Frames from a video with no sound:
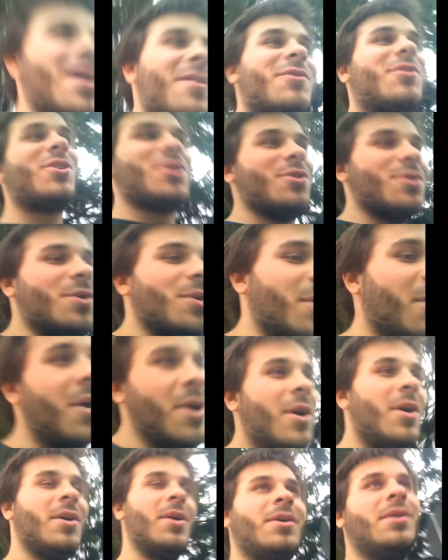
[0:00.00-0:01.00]
have 2
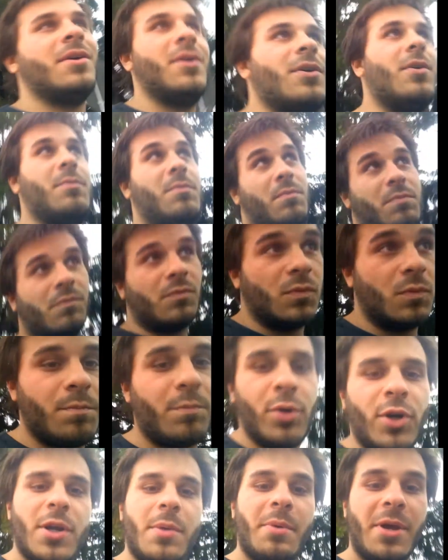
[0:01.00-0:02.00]

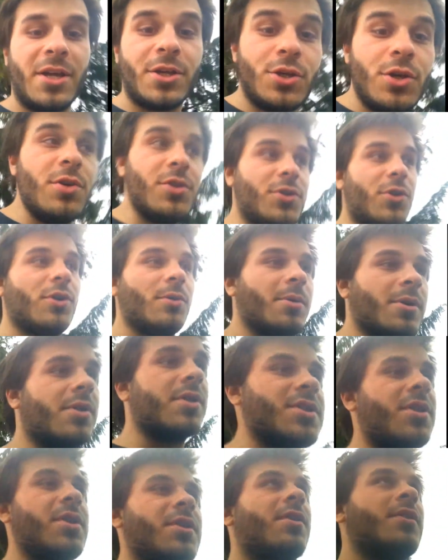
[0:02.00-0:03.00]
pretty big
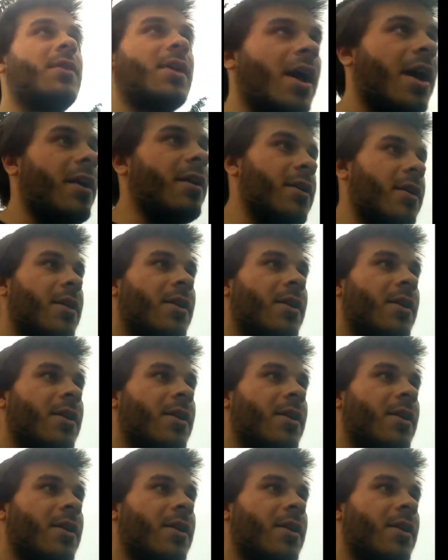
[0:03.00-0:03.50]
YouTubers that